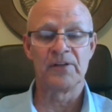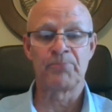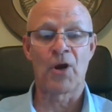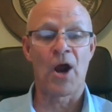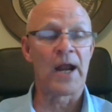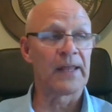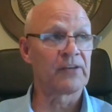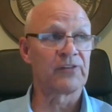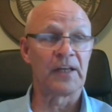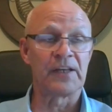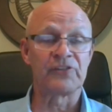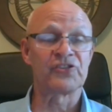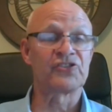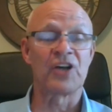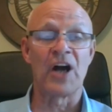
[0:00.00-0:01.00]
products like
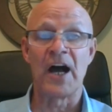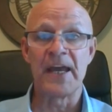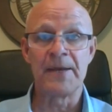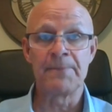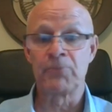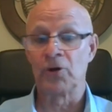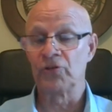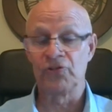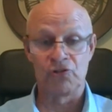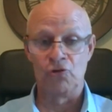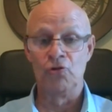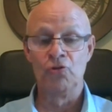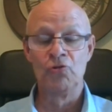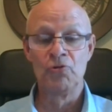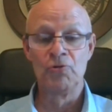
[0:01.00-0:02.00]
Skype or
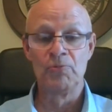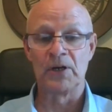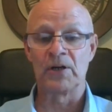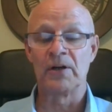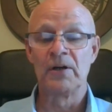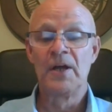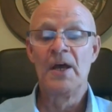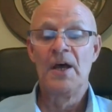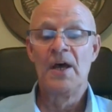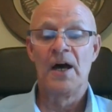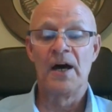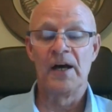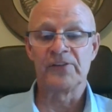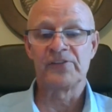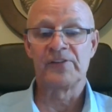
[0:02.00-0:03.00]
Zoom or
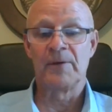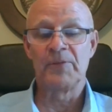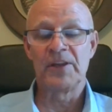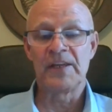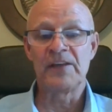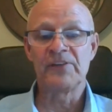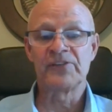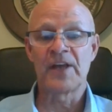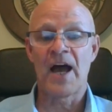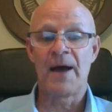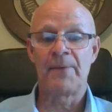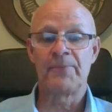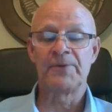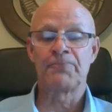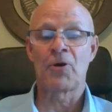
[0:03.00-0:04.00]
some of these
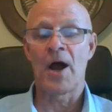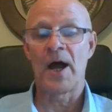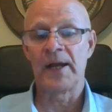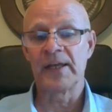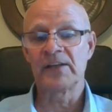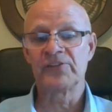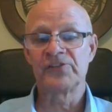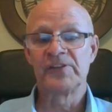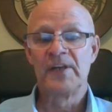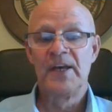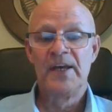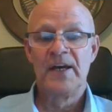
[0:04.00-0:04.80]
common products.